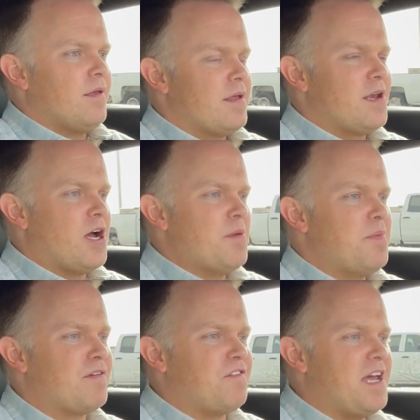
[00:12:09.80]
You know, I'm a
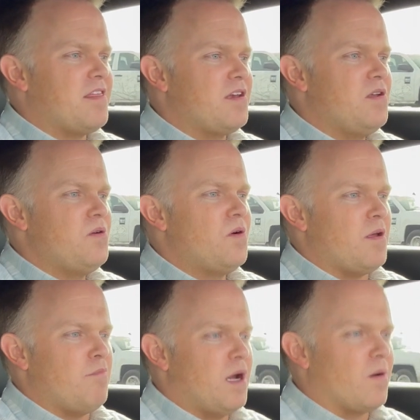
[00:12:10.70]
big fan of the new
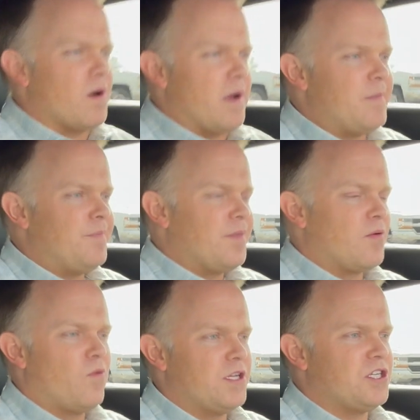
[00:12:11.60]
Emira,
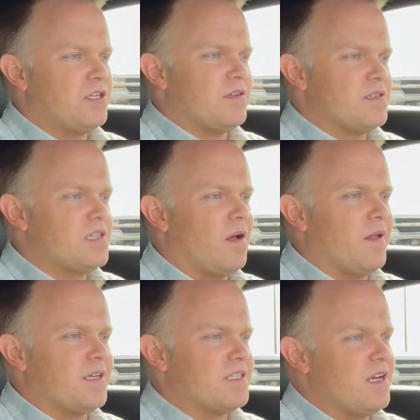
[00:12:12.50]
which Salt
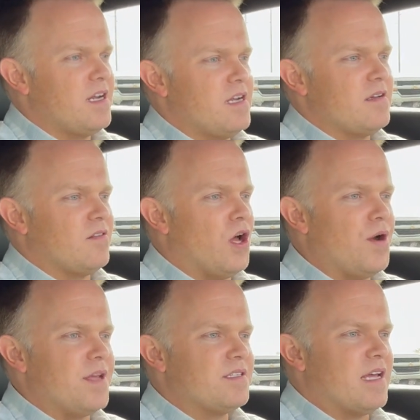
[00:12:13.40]
Lake City
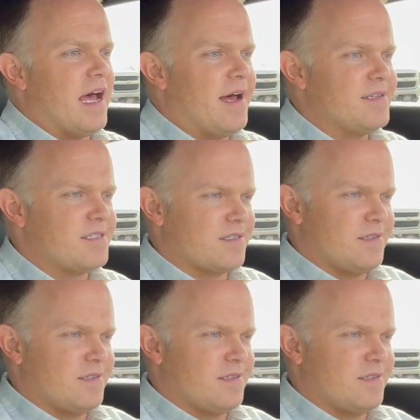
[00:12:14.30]
Lotus has.